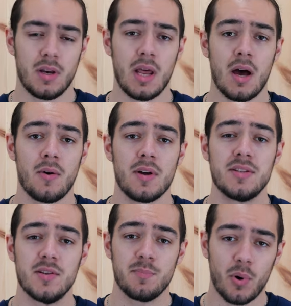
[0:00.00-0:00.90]
Now,
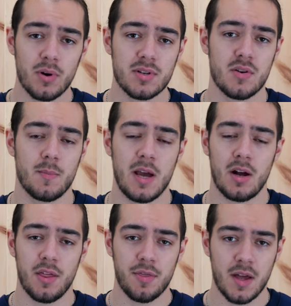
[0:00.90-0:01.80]
it's important to remain
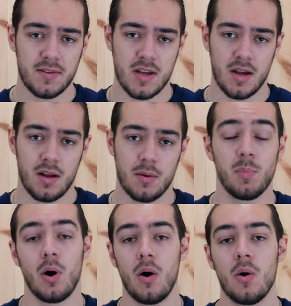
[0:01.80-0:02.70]
authentic,
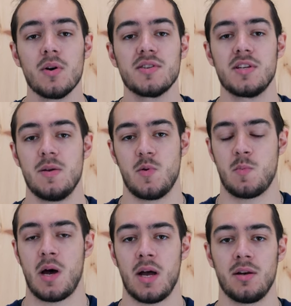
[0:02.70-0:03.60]
but always keep in
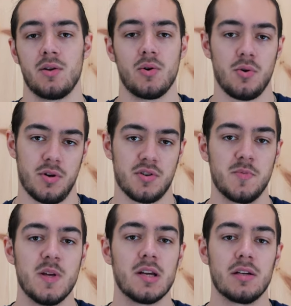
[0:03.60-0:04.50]
mind who you're
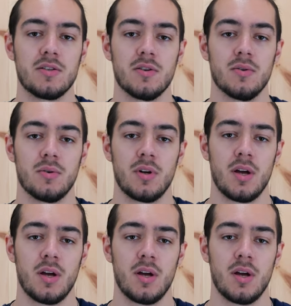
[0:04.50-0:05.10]
speaking to.